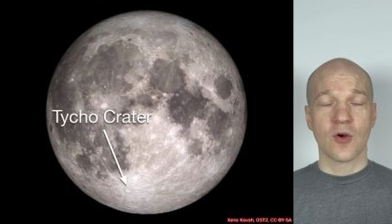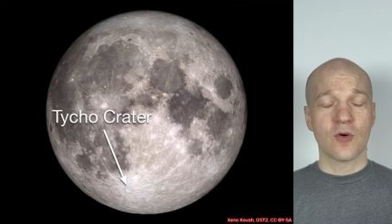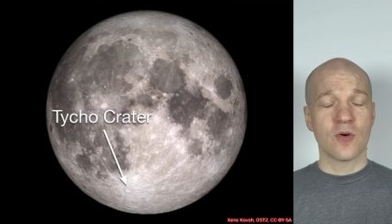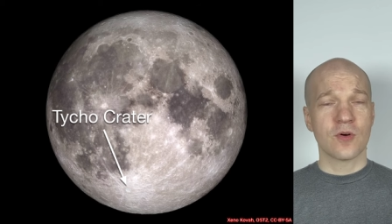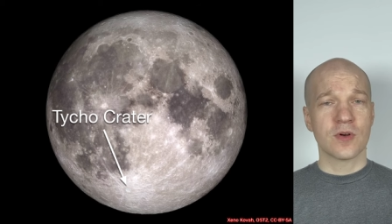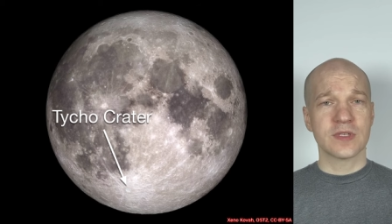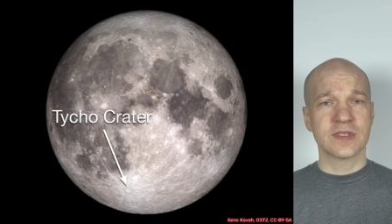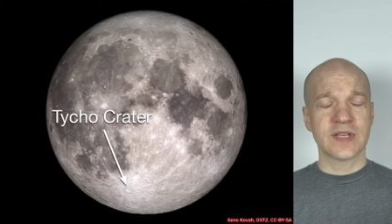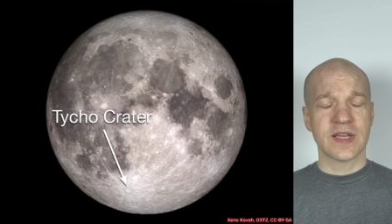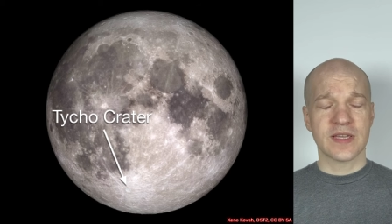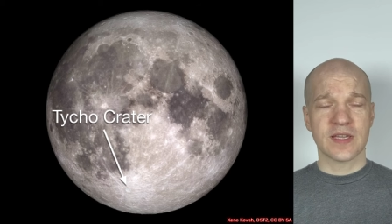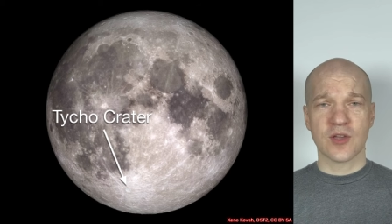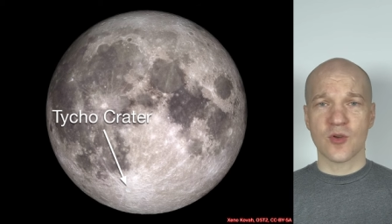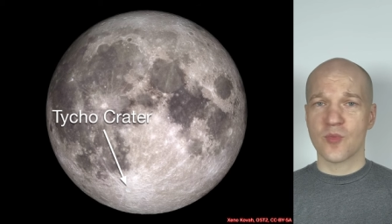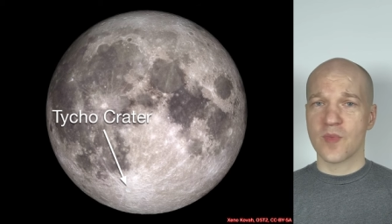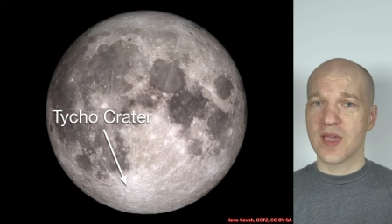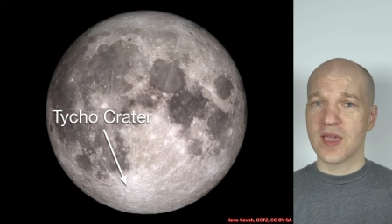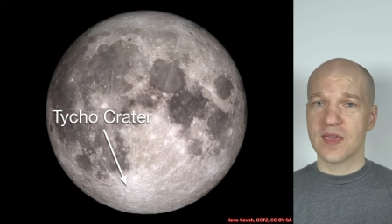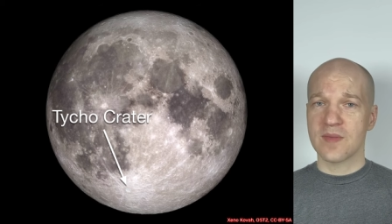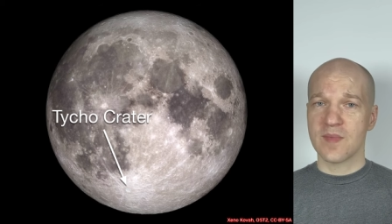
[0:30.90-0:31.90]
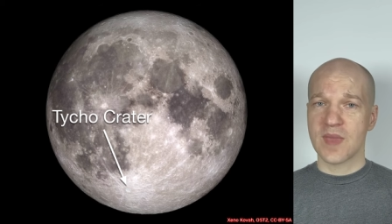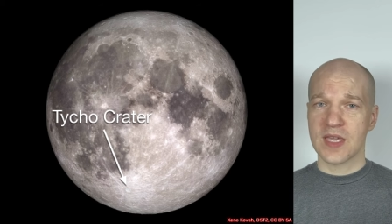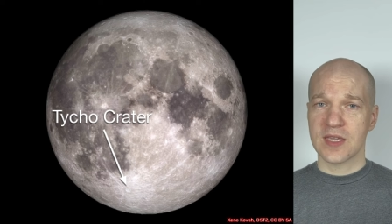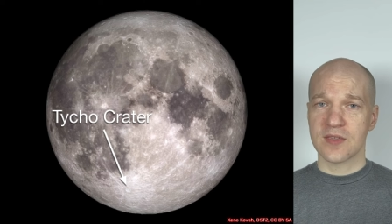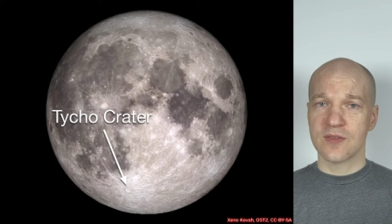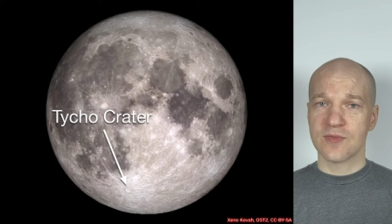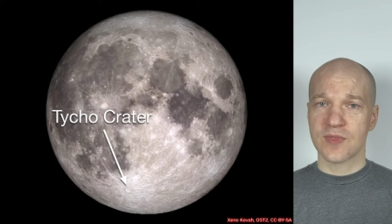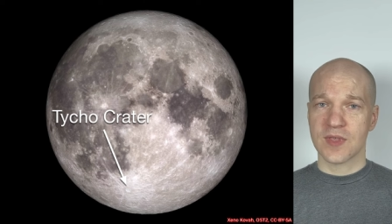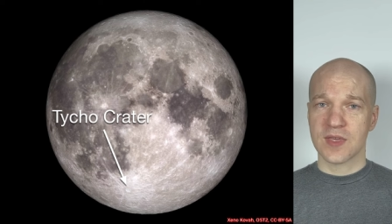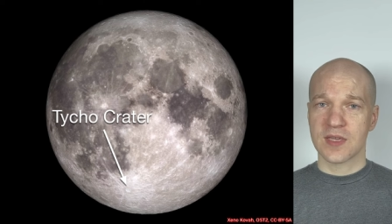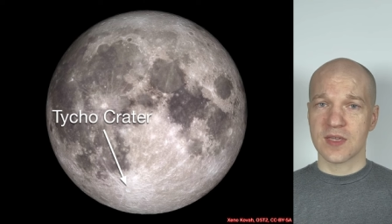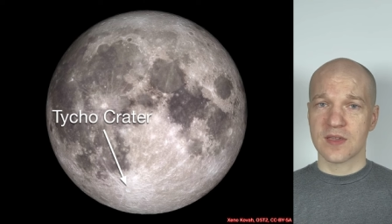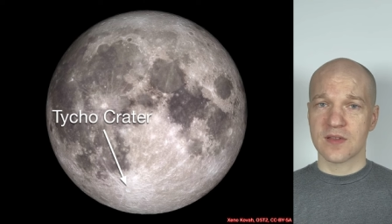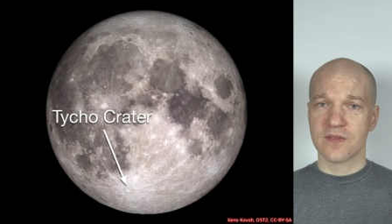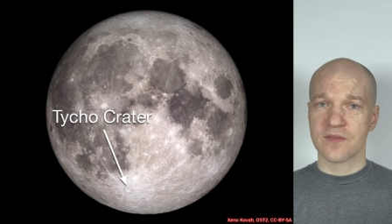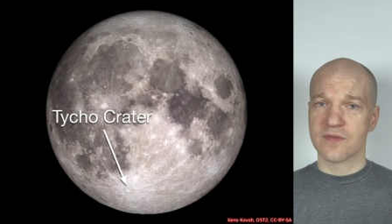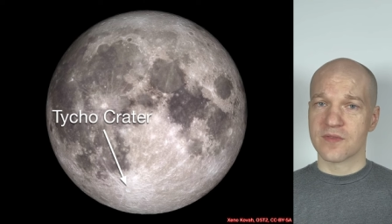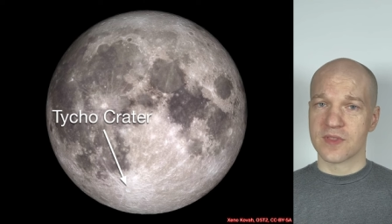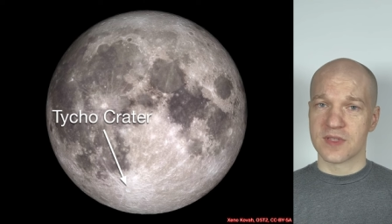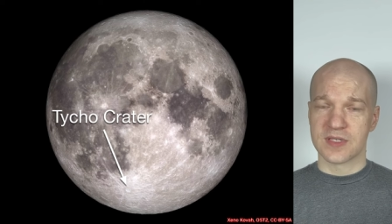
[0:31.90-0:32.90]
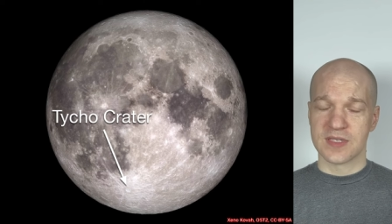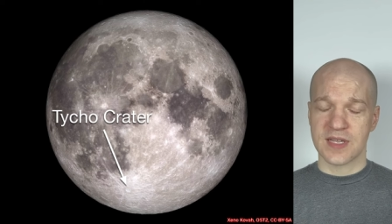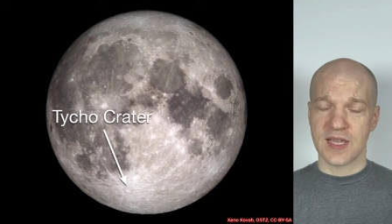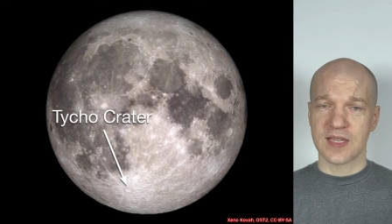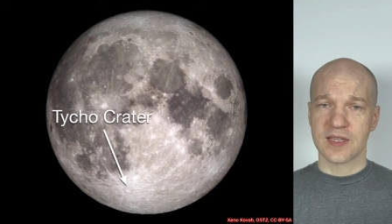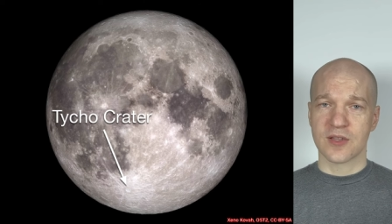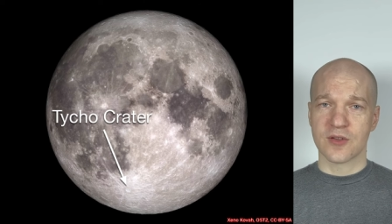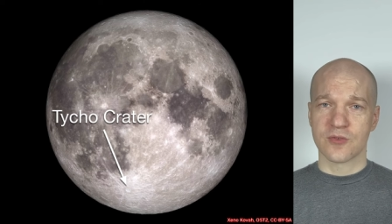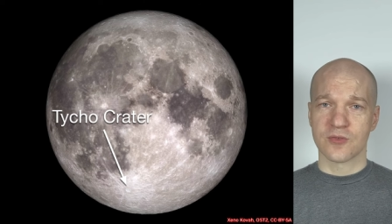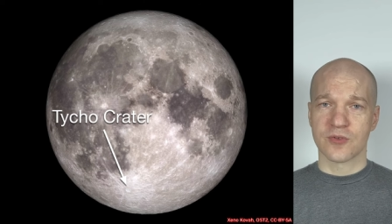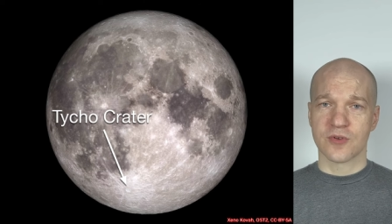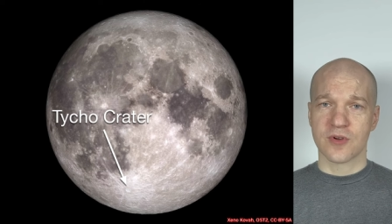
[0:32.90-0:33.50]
Or Tycho may make you think of the Tycho